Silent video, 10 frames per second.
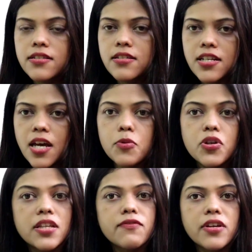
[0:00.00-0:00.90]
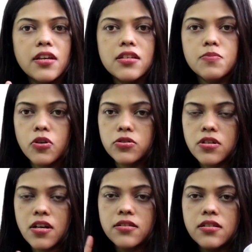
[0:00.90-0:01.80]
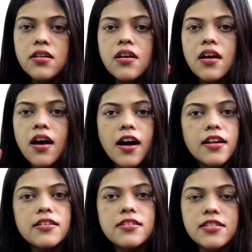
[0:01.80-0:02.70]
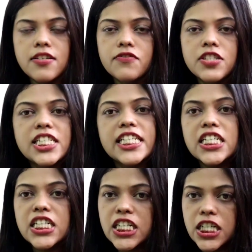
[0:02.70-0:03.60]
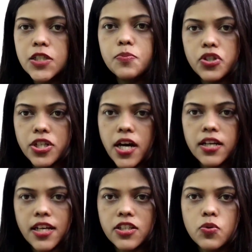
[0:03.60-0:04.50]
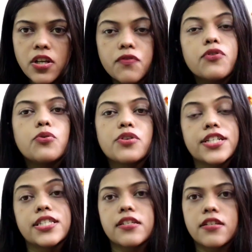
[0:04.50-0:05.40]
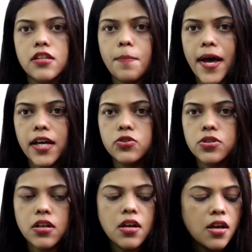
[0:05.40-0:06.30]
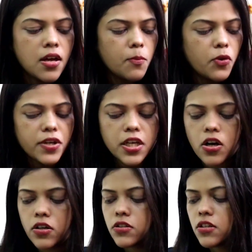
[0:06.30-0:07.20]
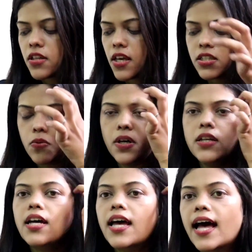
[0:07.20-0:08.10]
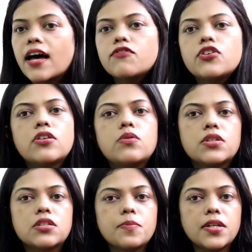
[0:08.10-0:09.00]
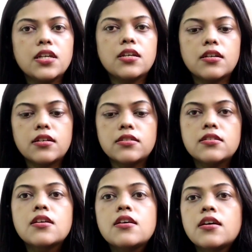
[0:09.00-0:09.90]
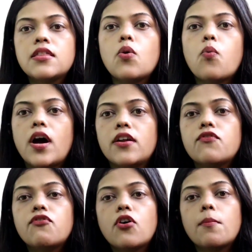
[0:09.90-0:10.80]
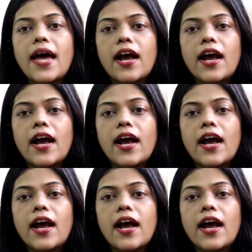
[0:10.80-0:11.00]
that is the time you can wear this moisturizer. And it is definitely a hit product actually, if you don't consider the packaging. Moving on to the next one I have here with me is the one from